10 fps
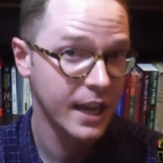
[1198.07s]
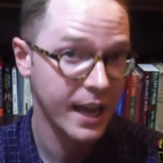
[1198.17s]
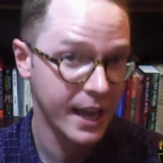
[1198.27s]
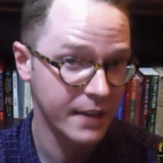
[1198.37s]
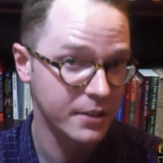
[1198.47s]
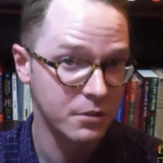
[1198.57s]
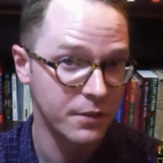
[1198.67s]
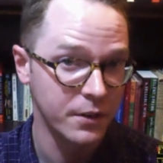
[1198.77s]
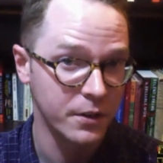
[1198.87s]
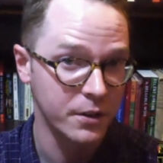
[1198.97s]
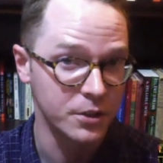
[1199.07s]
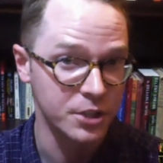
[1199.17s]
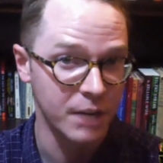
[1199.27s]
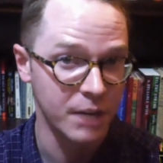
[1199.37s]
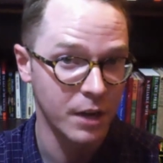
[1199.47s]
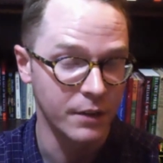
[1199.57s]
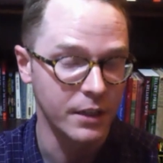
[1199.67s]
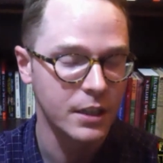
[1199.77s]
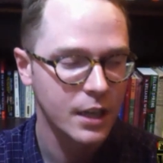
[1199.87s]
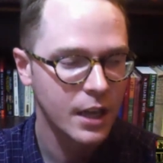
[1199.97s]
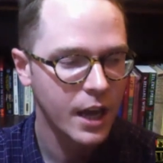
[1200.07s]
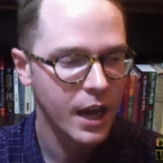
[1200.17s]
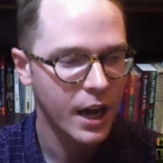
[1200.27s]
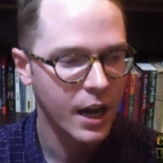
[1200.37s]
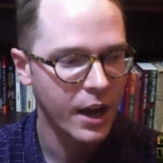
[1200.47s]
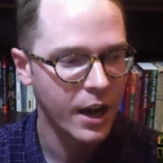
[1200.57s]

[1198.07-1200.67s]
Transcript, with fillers: and to do a very good job of it. Uh,